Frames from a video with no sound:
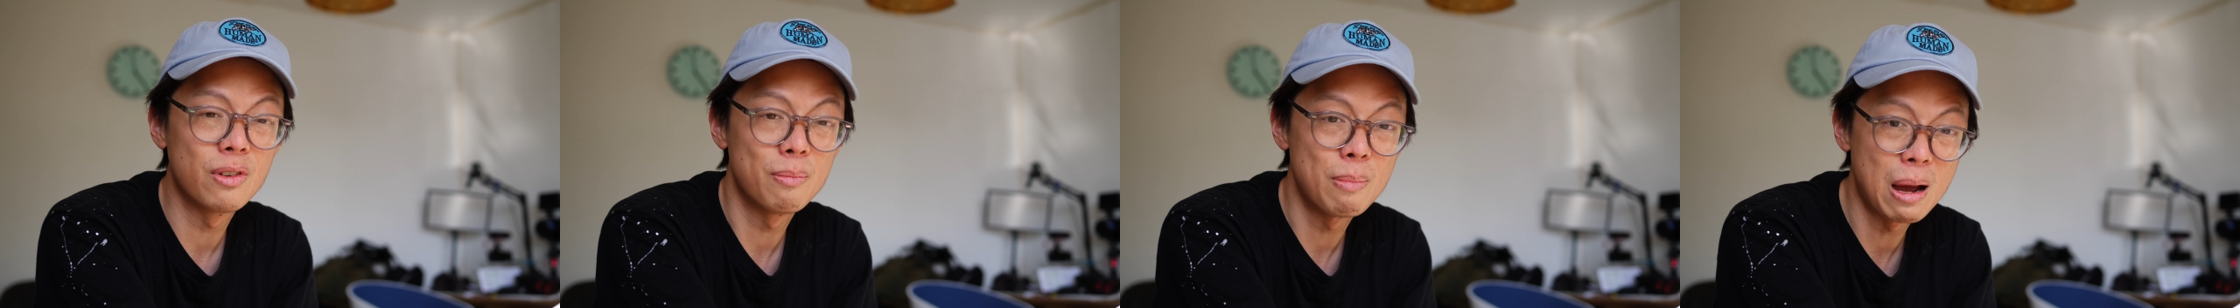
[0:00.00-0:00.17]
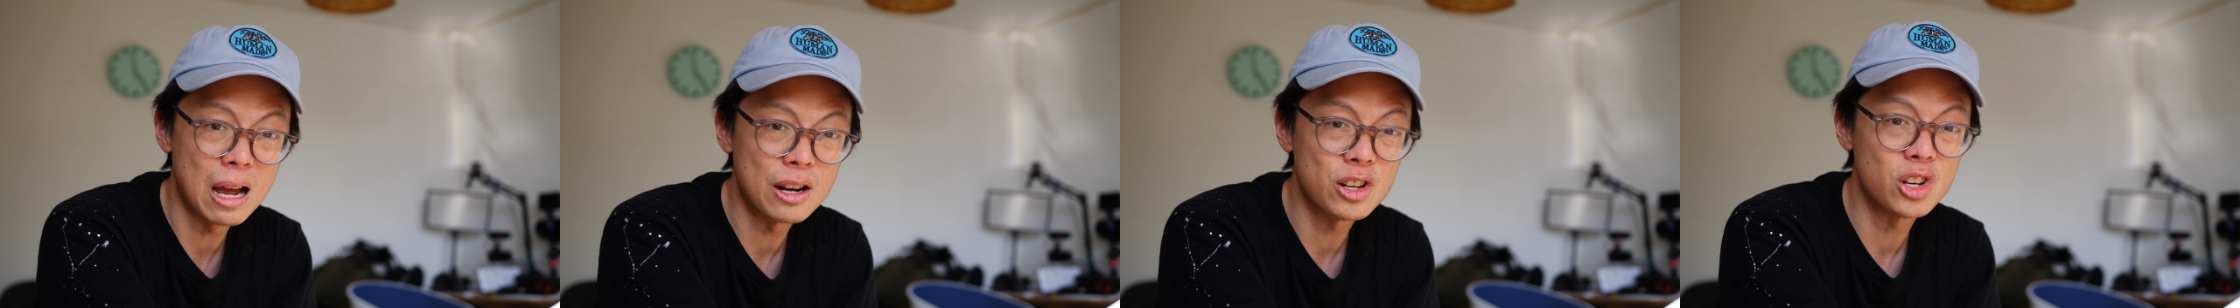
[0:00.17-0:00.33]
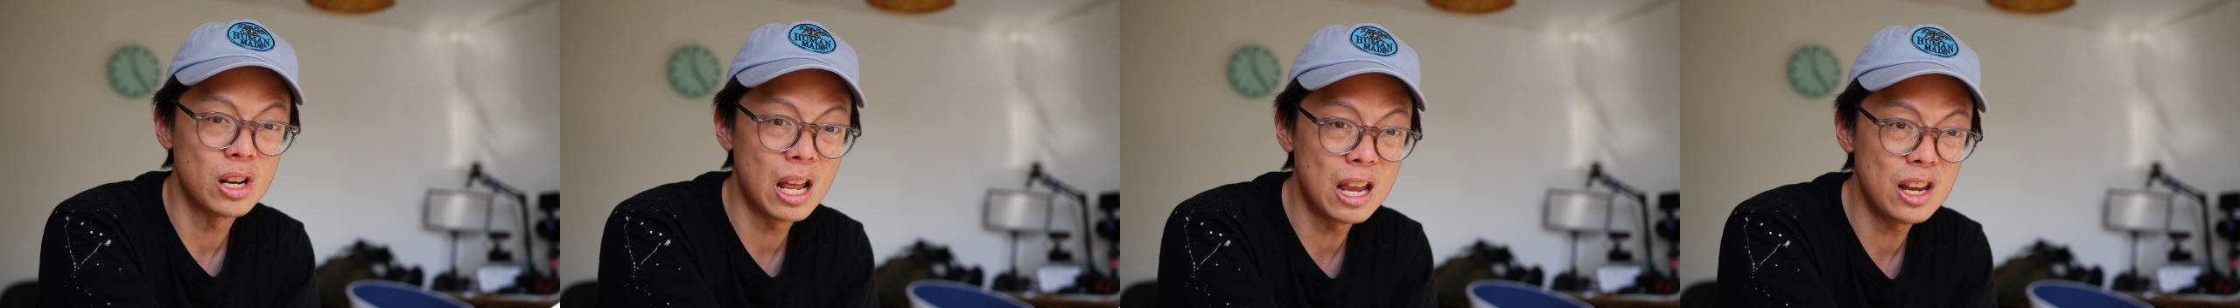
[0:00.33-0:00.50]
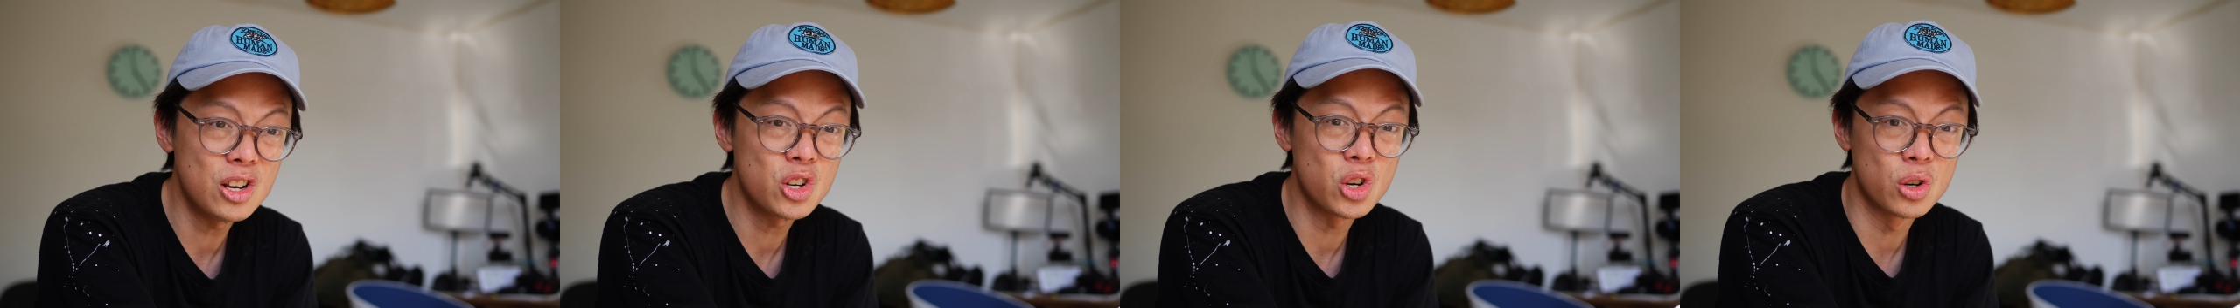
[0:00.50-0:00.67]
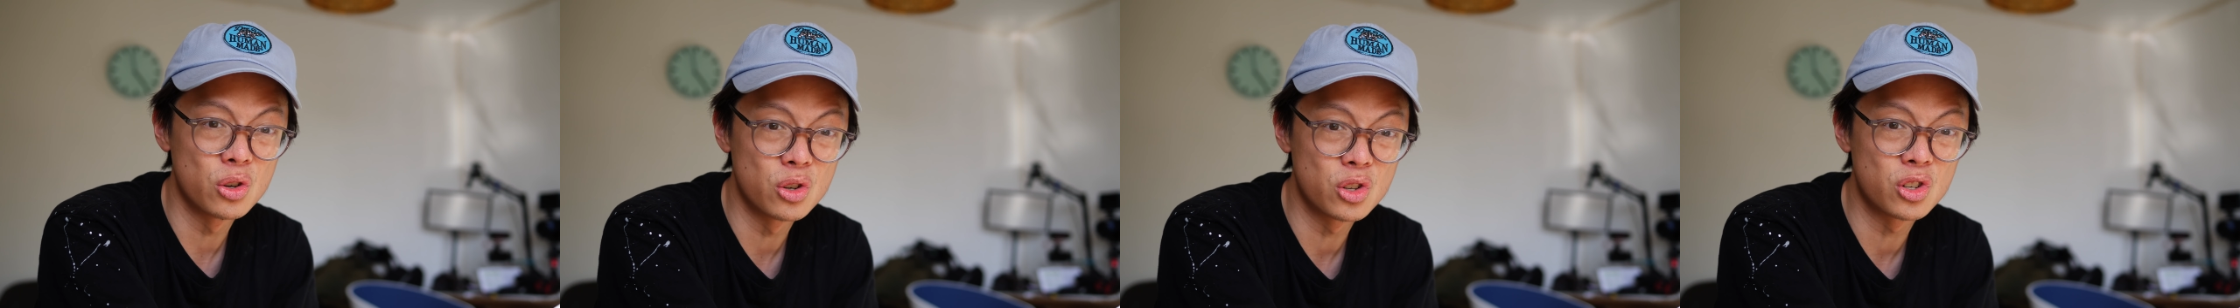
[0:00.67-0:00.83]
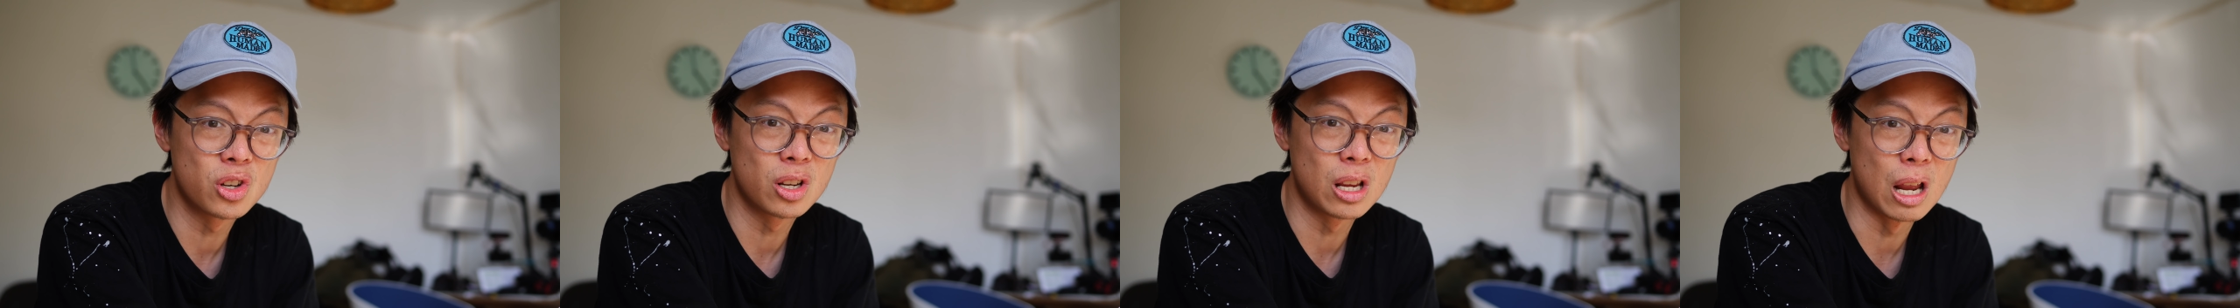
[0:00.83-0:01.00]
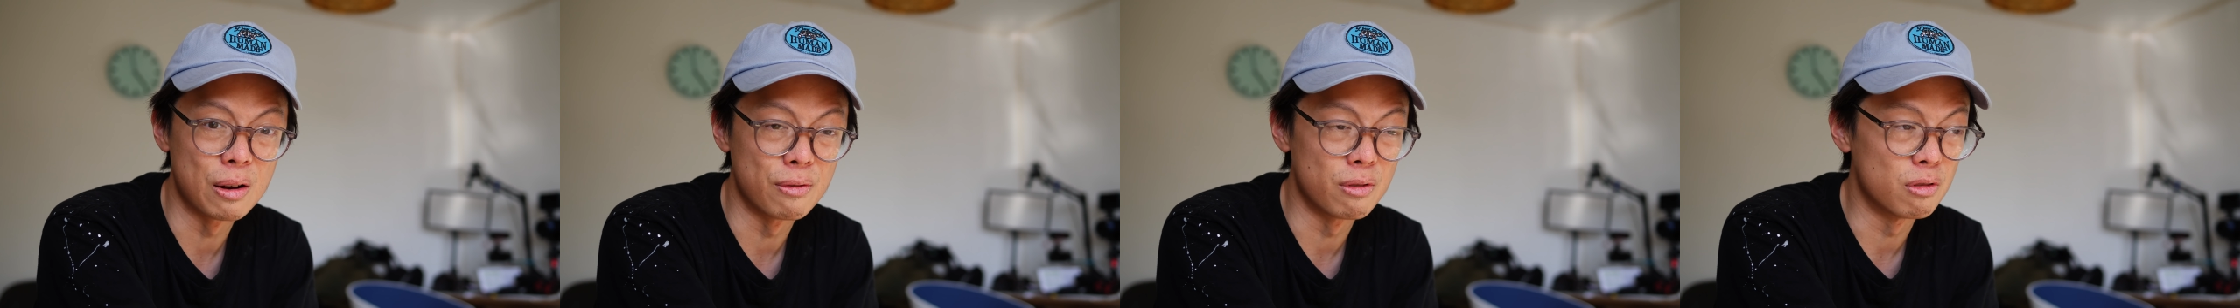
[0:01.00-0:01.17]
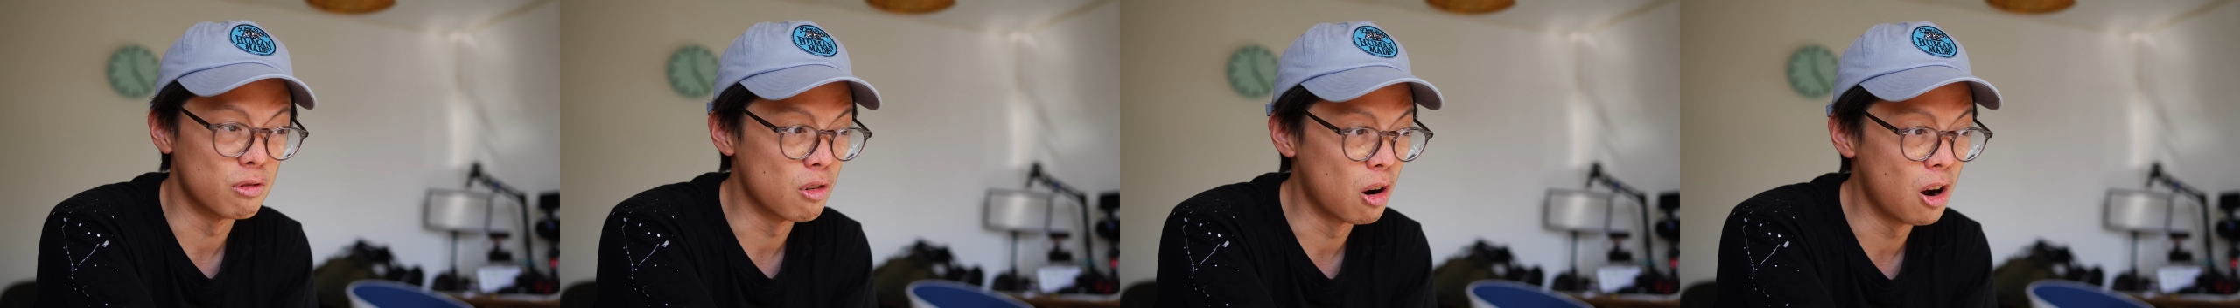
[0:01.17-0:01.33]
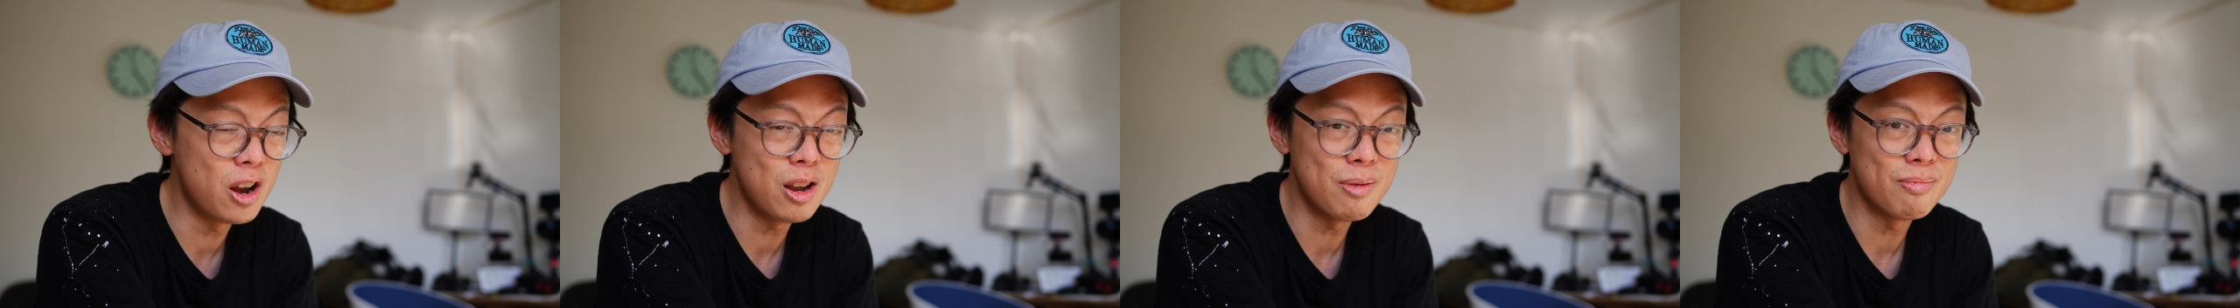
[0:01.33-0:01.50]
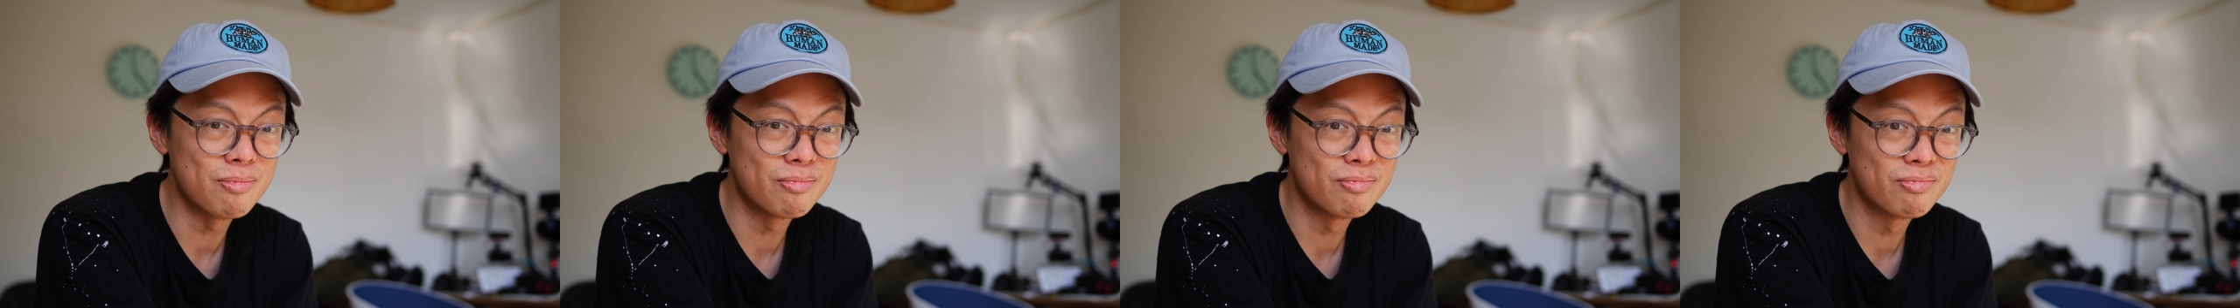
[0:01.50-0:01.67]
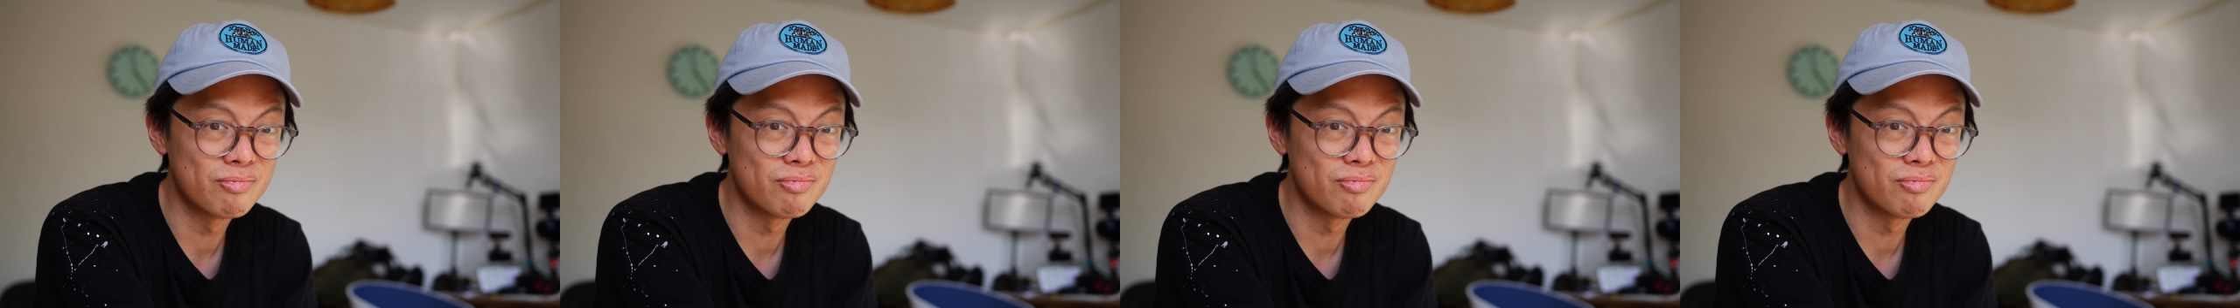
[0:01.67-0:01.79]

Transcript: imaginations together, right?